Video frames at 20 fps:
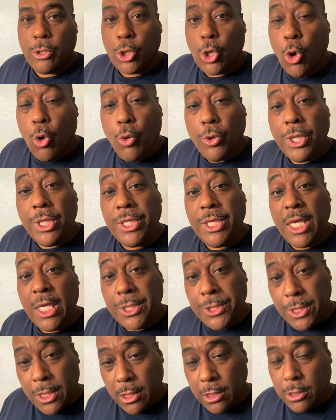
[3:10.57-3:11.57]
going the
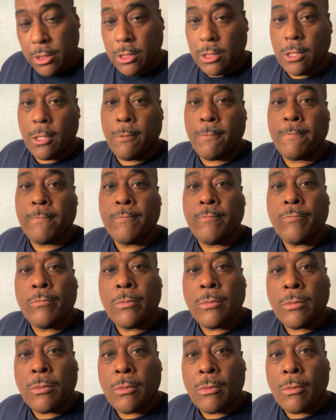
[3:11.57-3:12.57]
distance.
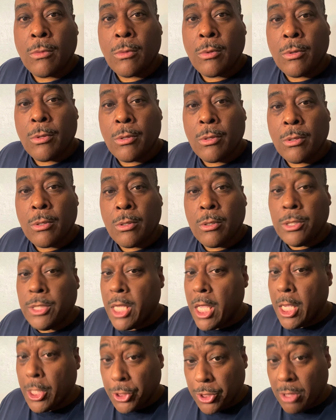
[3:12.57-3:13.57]

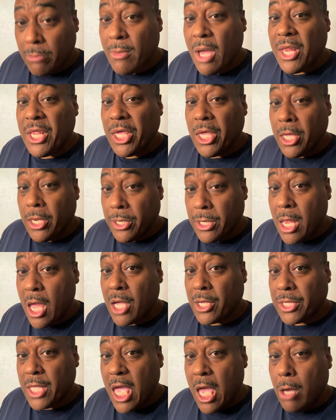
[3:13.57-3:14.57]
Yeah, somebody getting
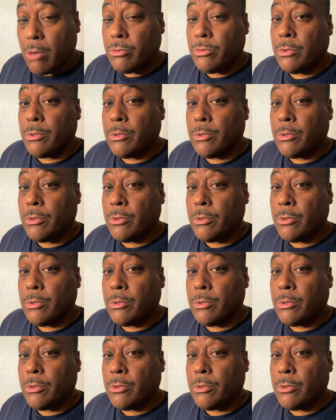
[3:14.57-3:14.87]
knocked out.